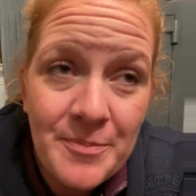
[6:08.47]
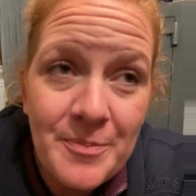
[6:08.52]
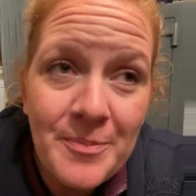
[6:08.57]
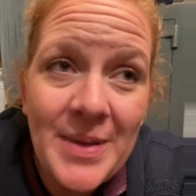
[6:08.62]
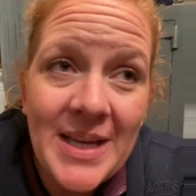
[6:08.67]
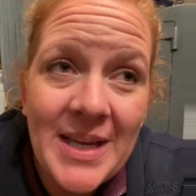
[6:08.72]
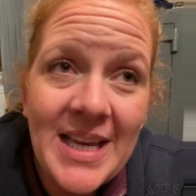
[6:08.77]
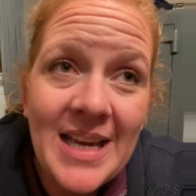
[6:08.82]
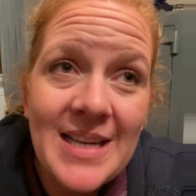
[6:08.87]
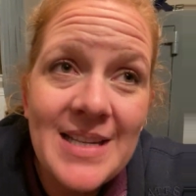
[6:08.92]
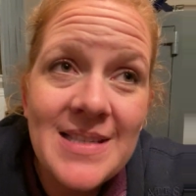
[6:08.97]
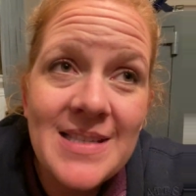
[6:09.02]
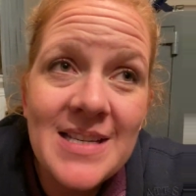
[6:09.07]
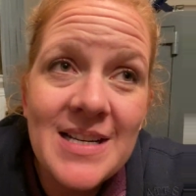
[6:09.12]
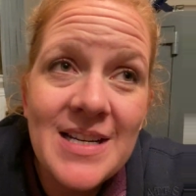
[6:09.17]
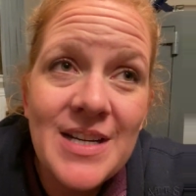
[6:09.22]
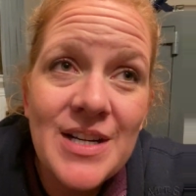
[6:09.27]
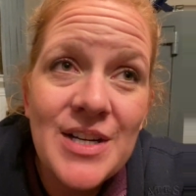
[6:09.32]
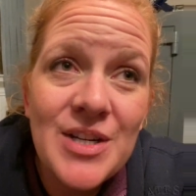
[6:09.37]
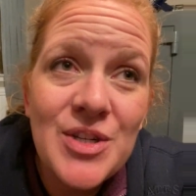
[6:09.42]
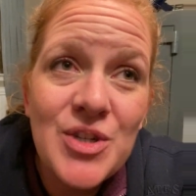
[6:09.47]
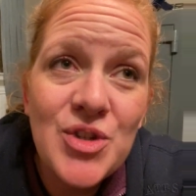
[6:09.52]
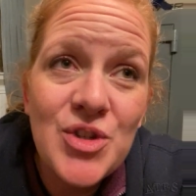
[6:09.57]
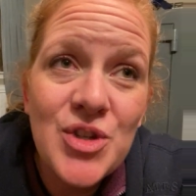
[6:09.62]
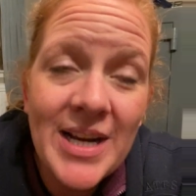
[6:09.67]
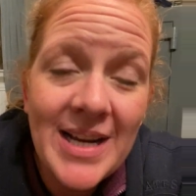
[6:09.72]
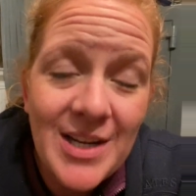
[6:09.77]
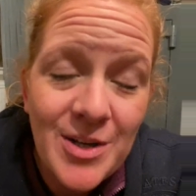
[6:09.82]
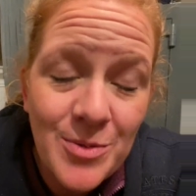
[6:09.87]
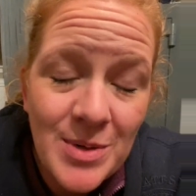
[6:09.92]
because
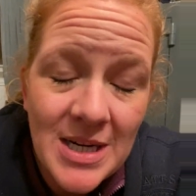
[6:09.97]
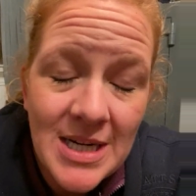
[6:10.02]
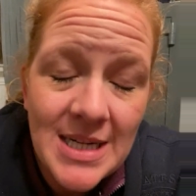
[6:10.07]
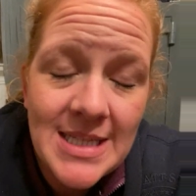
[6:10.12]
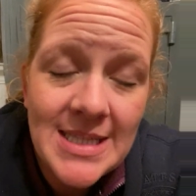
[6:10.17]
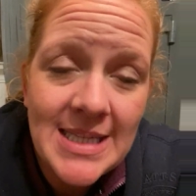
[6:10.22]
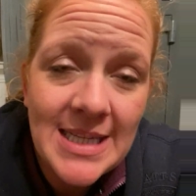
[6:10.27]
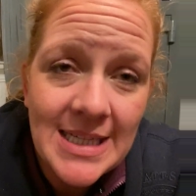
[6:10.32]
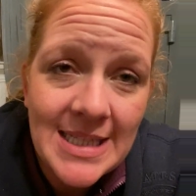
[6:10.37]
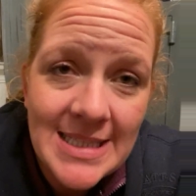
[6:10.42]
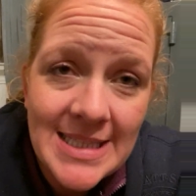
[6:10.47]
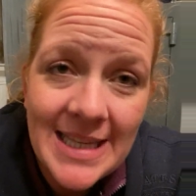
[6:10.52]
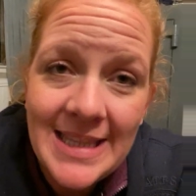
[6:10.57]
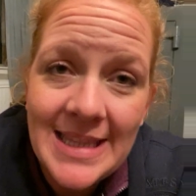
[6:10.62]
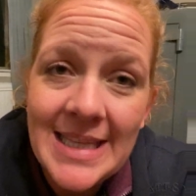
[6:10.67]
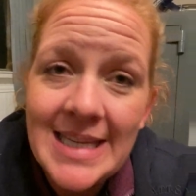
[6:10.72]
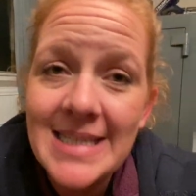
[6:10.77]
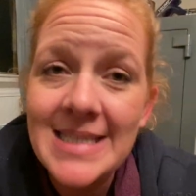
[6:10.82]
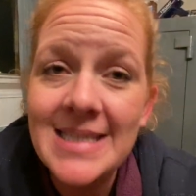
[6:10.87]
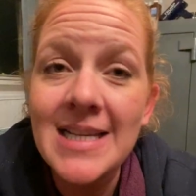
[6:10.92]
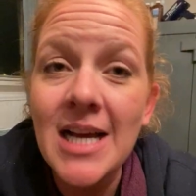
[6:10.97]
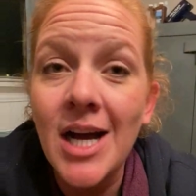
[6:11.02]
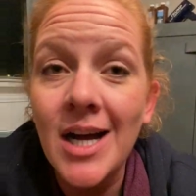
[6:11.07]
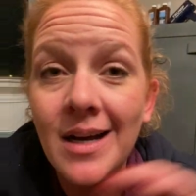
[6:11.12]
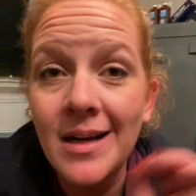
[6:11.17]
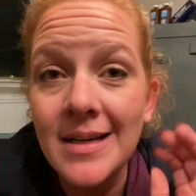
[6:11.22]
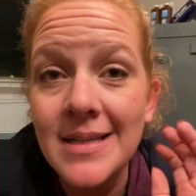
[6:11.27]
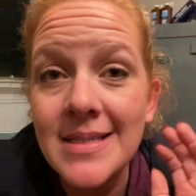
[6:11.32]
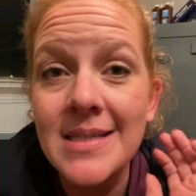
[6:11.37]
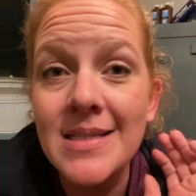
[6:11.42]
January 6th, and this,
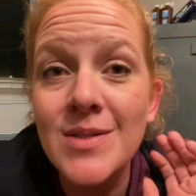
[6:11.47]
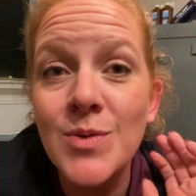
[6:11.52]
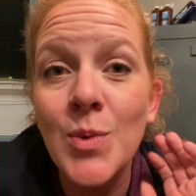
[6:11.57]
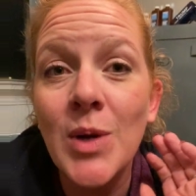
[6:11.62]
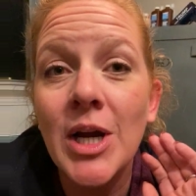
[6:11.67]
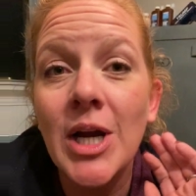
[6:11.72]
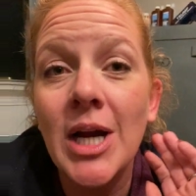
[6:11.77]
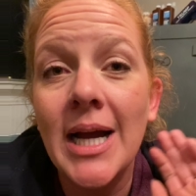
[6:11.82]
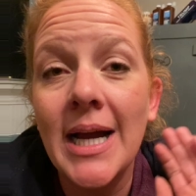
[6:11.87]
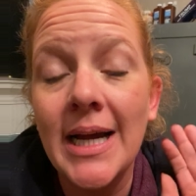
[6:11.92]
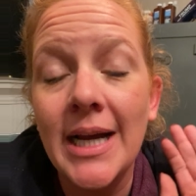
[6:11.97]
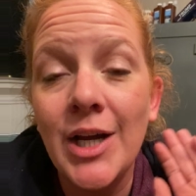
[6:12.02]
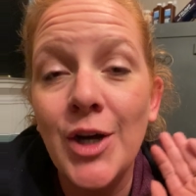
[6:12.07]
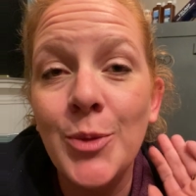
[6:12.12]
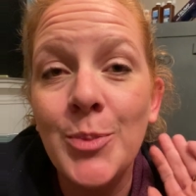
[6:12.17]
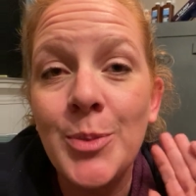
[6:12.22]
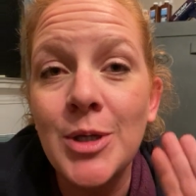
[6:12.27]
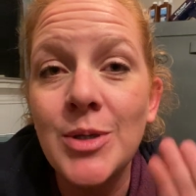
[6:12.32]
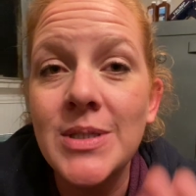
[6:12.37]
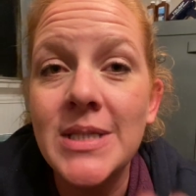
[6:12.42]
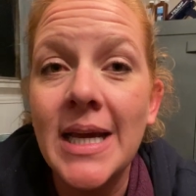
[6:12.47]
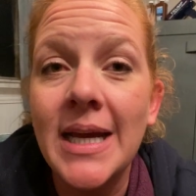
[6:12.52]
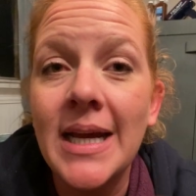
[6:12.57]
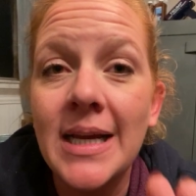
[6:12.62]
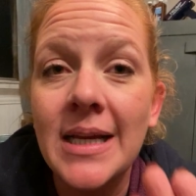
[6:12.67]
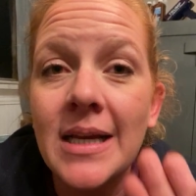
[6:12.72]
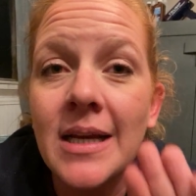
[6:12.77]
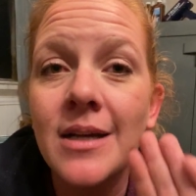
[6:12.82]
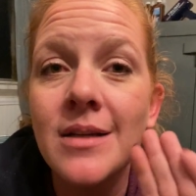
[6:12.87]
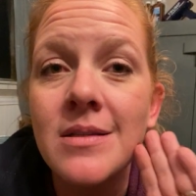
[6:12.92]
Haas, is where I hope you
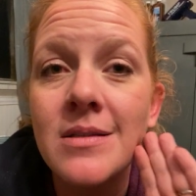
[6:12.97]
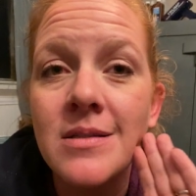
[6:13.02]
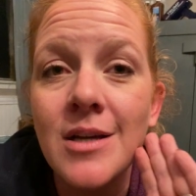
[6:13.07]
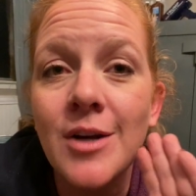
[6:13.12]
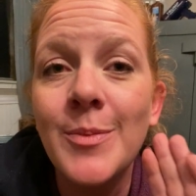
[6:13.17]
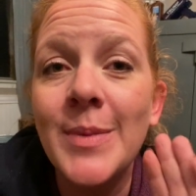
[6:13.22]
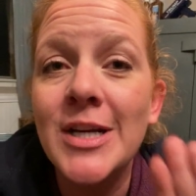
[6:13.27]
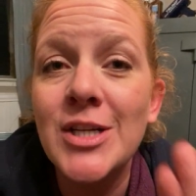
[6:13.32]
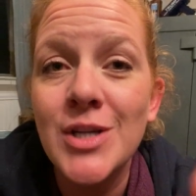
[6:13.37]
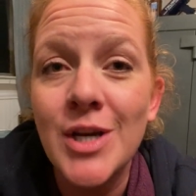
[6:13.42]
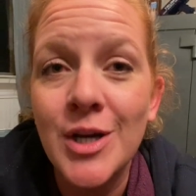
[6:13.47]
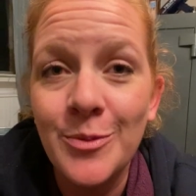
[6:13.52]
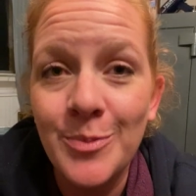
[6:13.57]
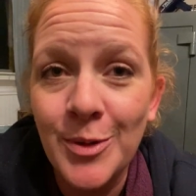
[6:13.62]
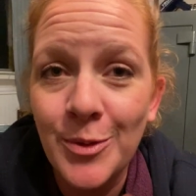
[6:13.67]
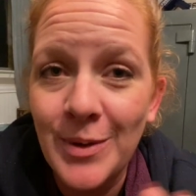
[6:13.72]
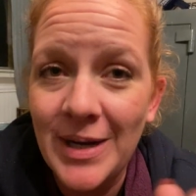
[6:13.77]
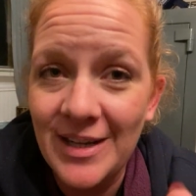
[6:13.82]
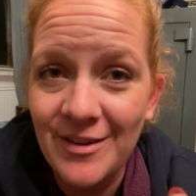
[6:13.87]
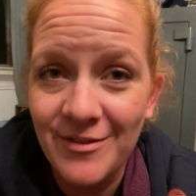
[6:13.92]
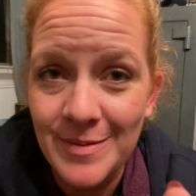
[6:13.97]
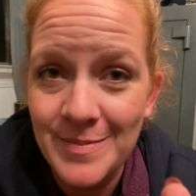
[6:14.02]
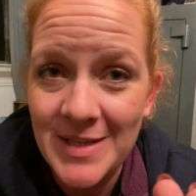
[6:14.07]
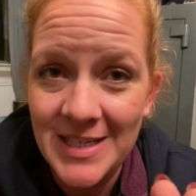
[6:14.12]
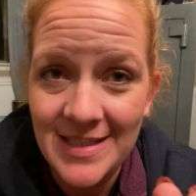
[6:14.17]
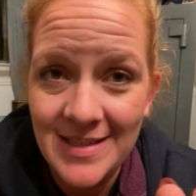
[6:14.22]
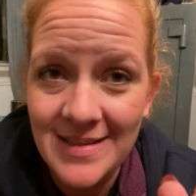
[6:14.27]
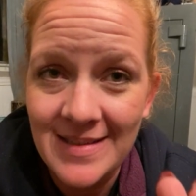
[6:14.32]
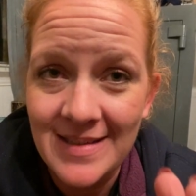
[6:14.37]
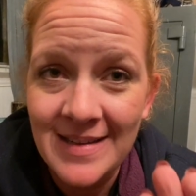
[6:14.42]
take so much hope away from
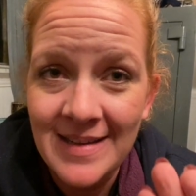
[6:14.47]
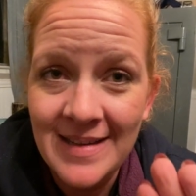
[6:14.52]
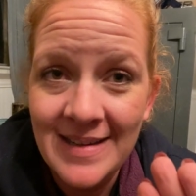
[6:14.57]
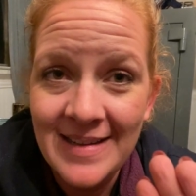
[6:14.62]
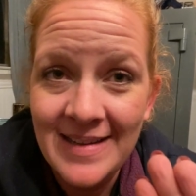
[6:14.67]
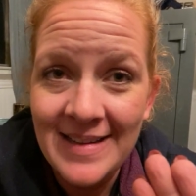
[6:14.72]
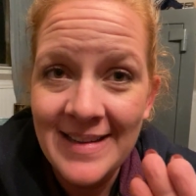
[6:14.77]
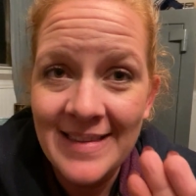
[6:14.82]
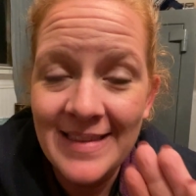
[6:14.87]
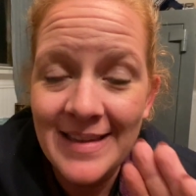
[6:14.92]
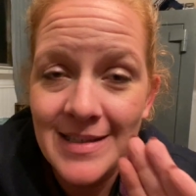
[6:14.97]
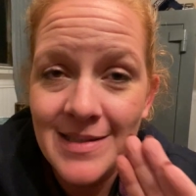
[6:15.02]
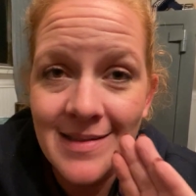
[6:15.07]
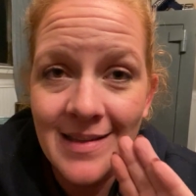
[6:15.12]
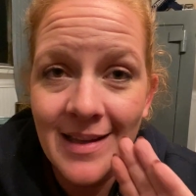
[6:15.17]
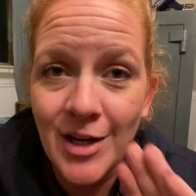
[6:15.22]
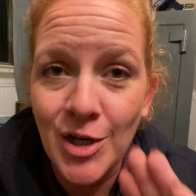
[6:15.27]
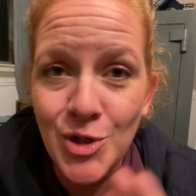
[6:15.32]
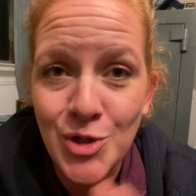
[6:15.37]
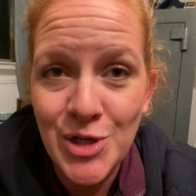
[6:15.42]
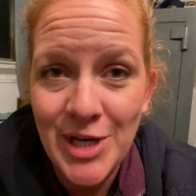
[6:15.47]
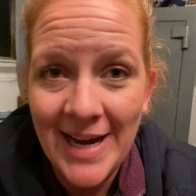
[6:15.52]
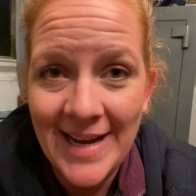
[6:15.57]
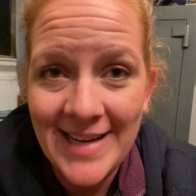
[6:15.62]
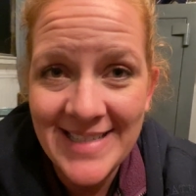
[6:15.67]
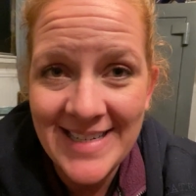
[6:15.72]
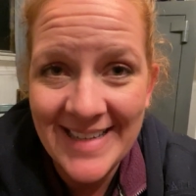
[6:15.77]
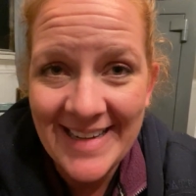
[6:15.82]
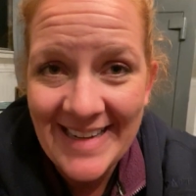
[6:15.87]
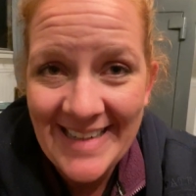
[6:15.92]
this little
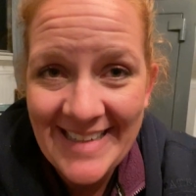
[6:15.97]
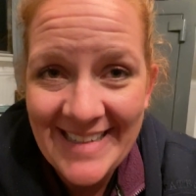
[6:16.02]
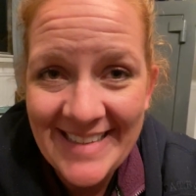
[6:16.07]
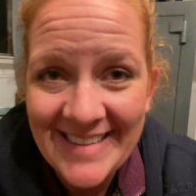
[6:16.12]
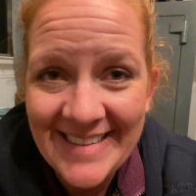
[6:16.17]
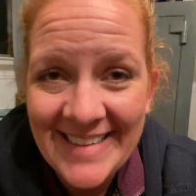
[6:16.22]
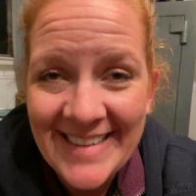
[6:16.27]
chat tonight.